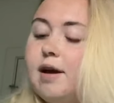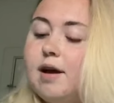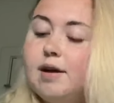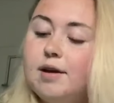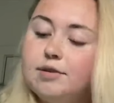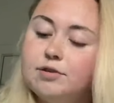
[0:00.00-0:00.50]

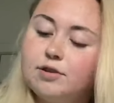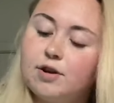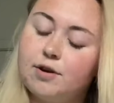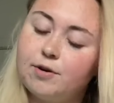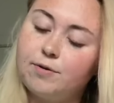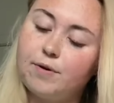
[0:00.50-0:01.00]
And
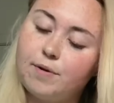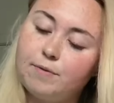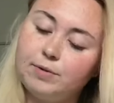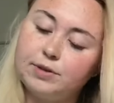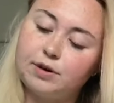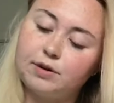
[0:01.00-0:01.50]
so
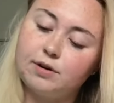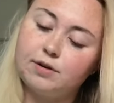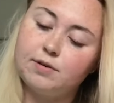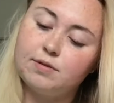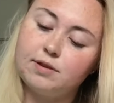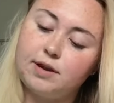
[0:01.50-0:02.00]
we started,
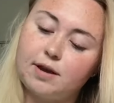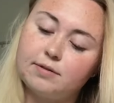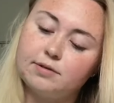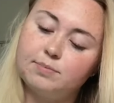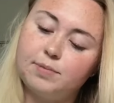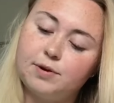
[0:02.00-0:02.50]

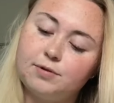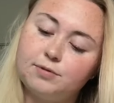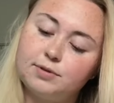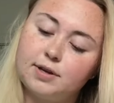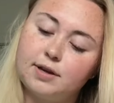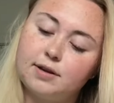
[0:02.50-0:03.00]
yes,
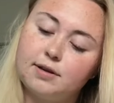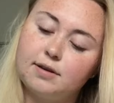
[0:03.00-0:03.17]
posing.